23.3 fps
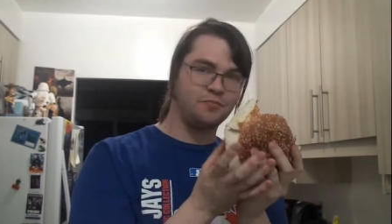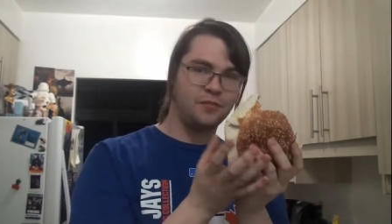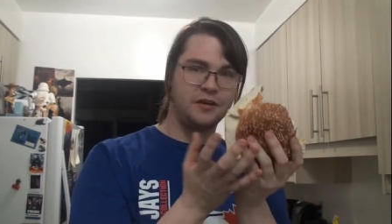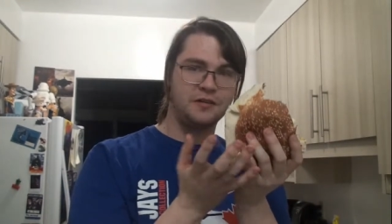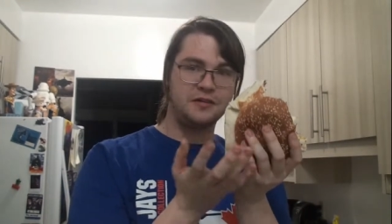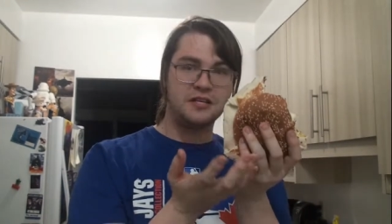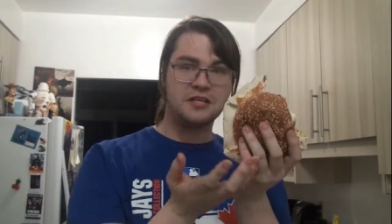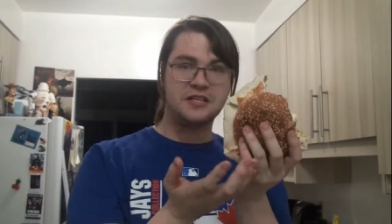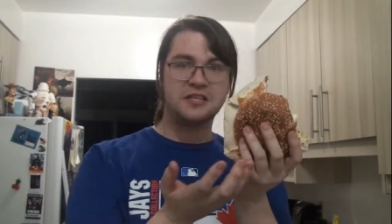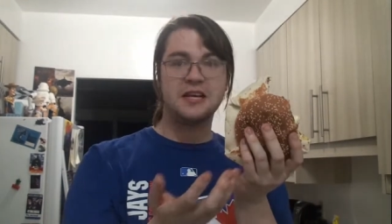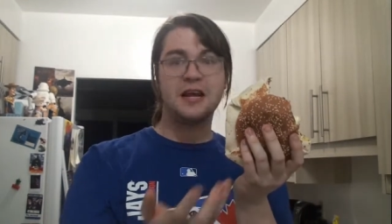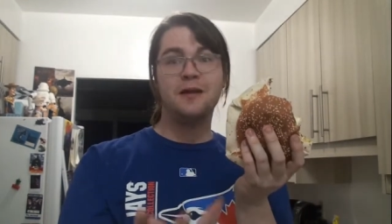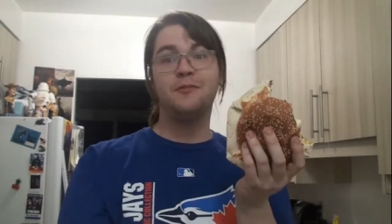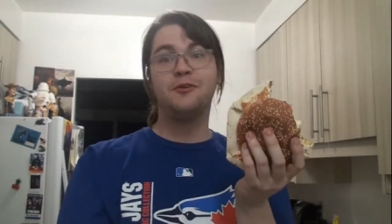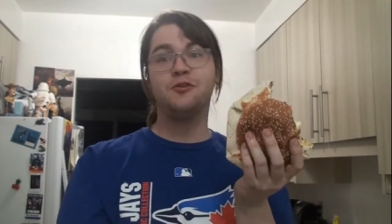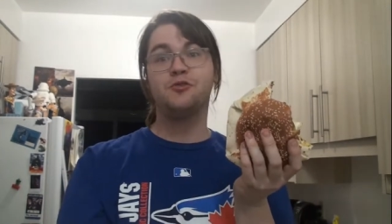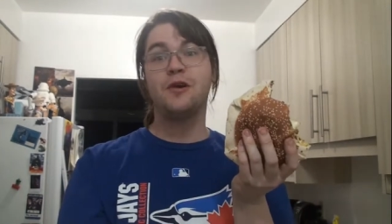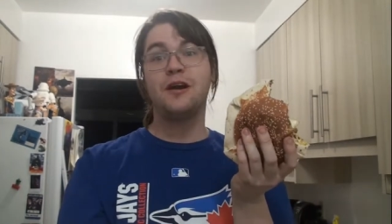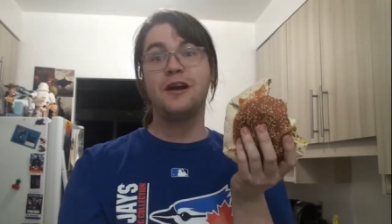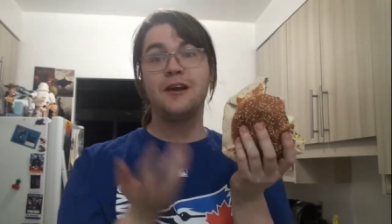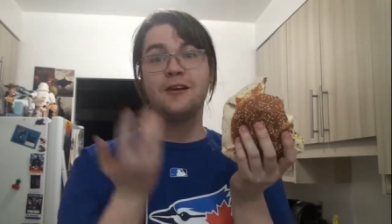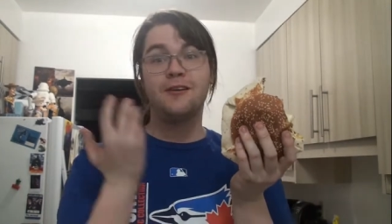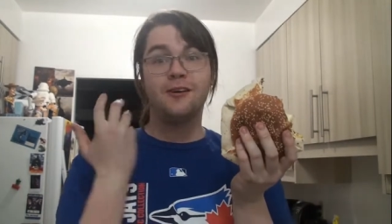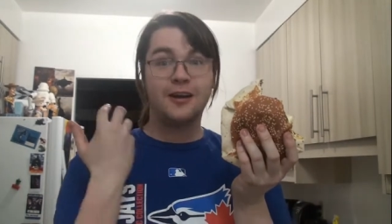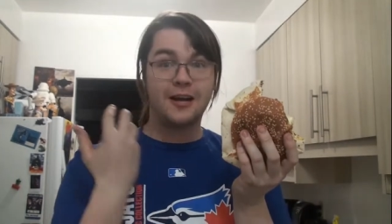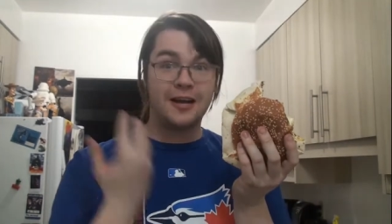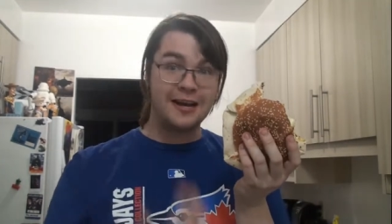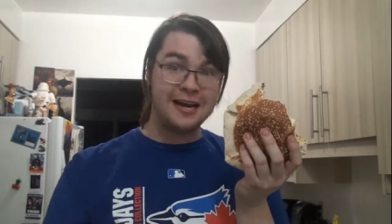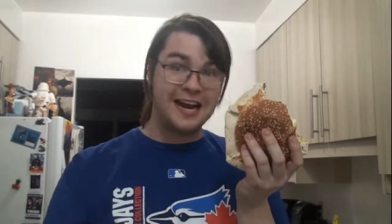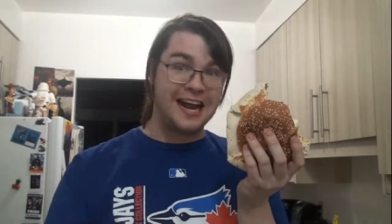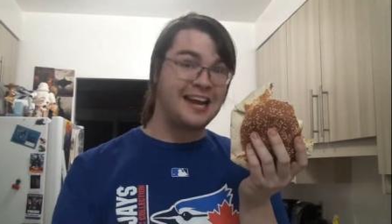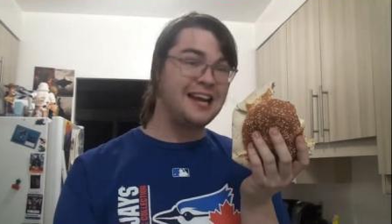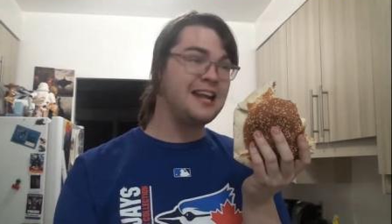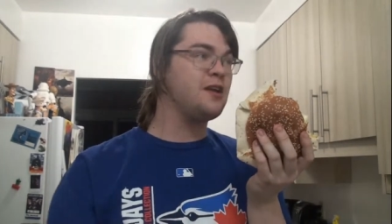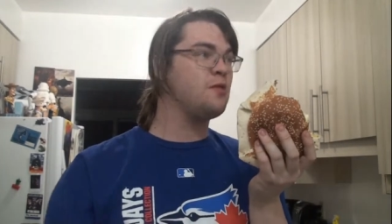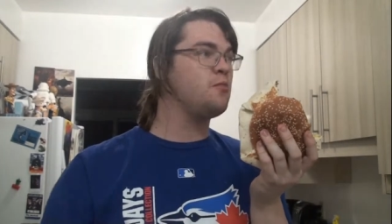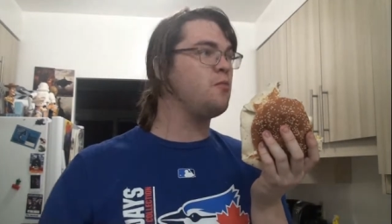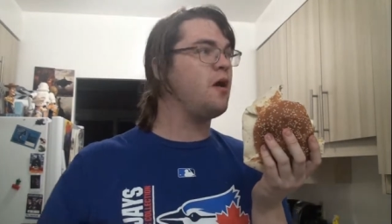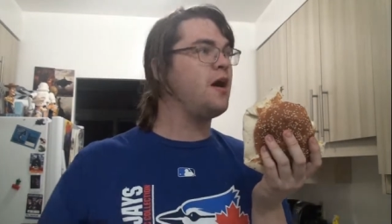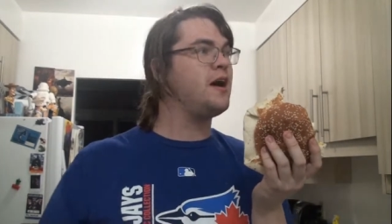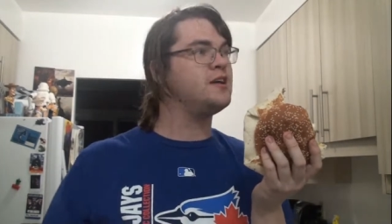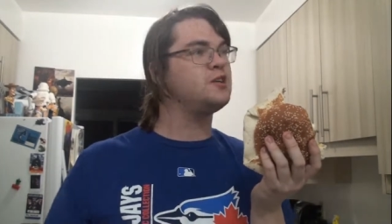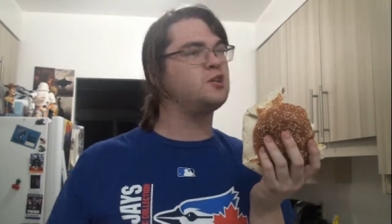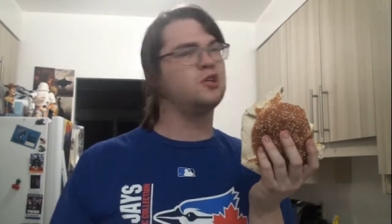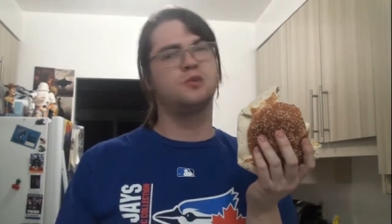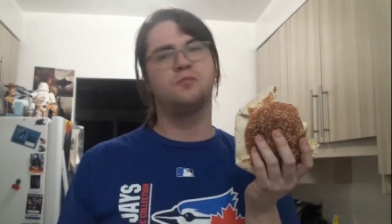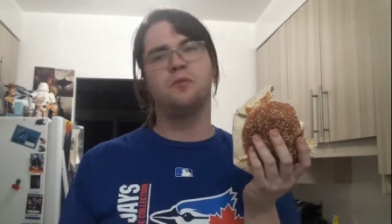this sandwich right here,
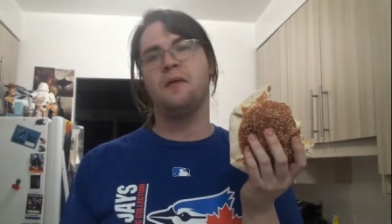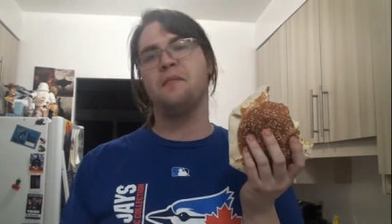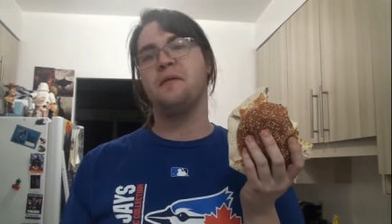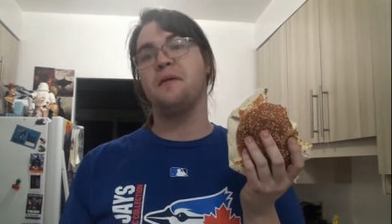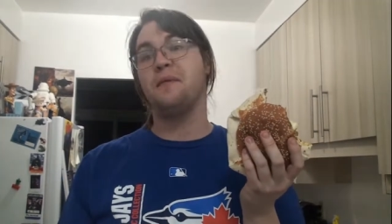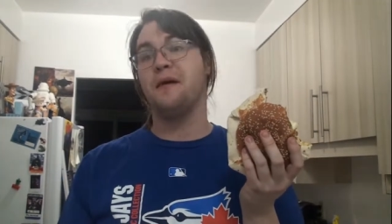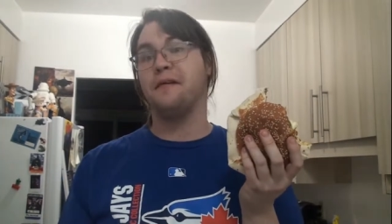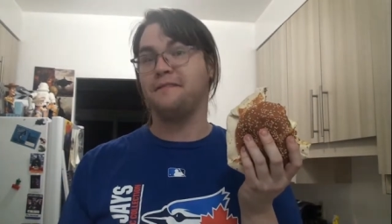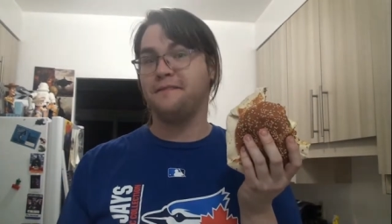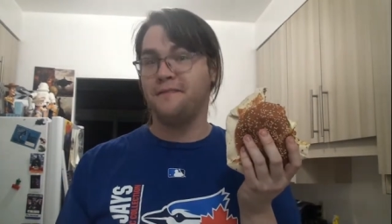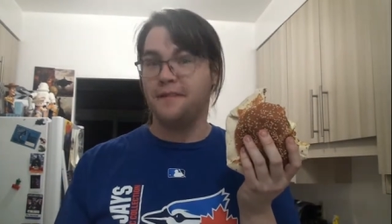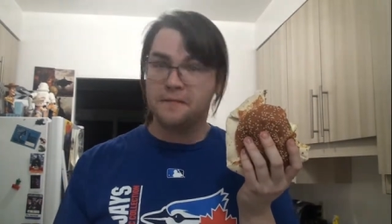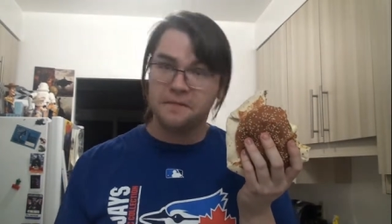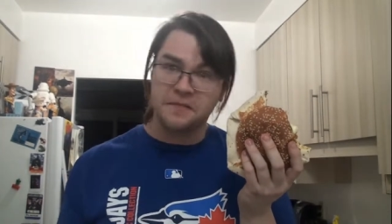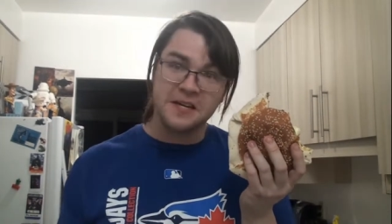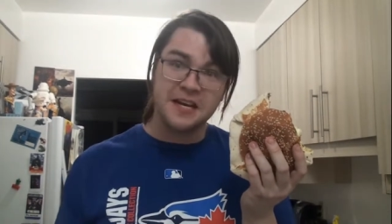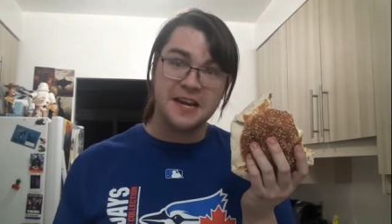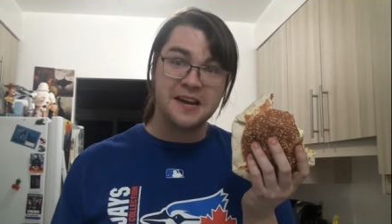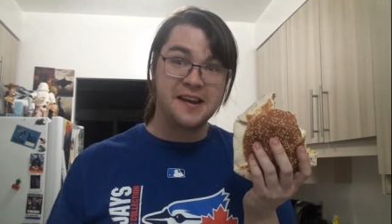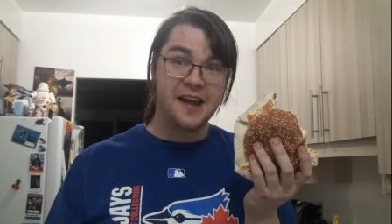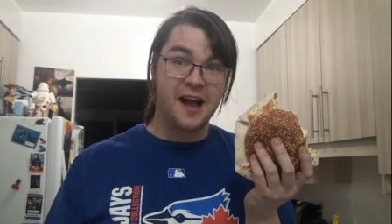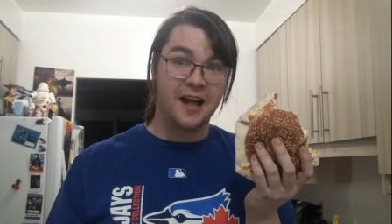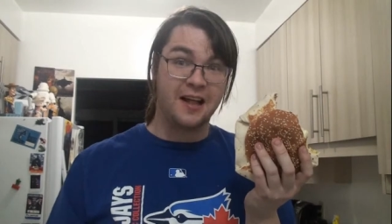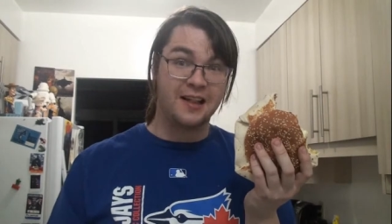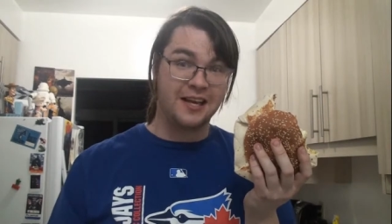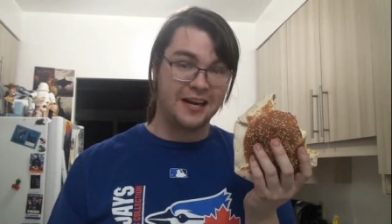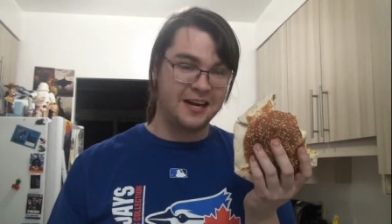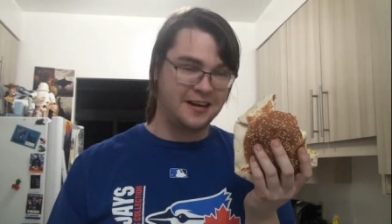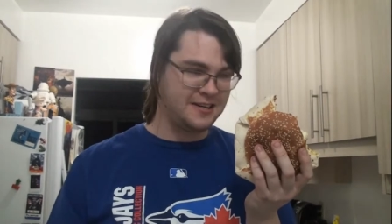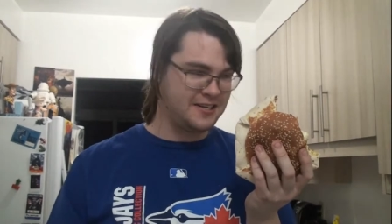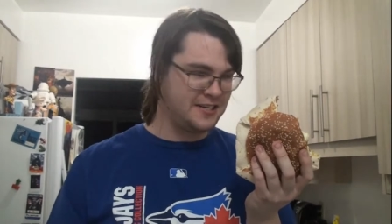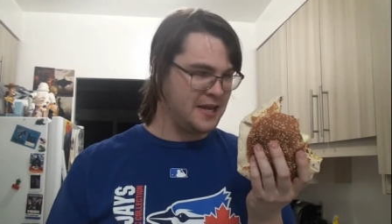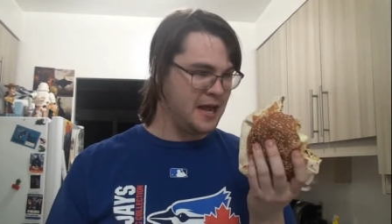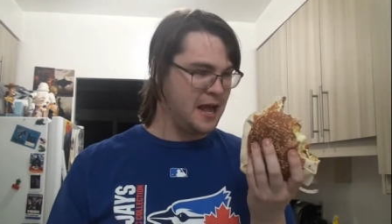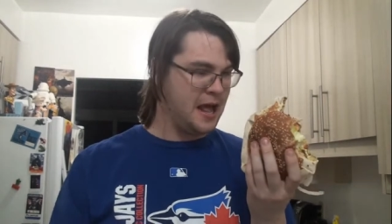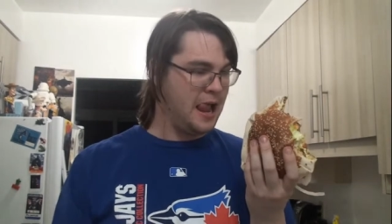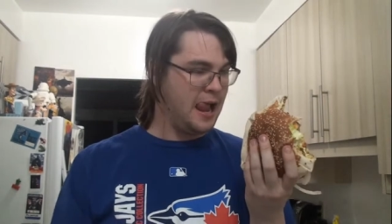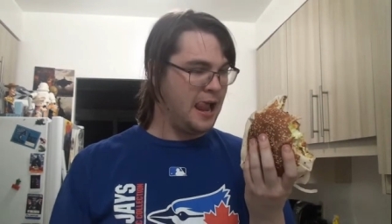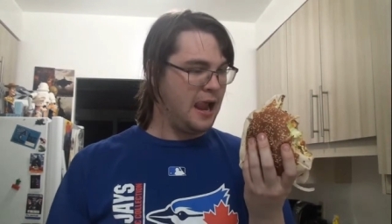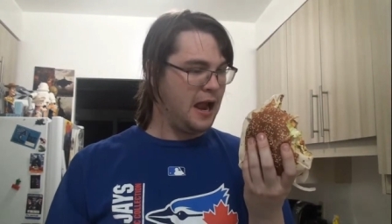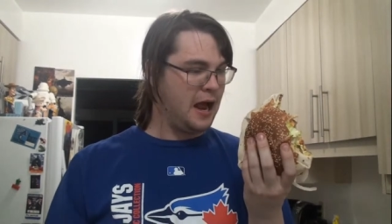Canadian-wise, was probably about $15.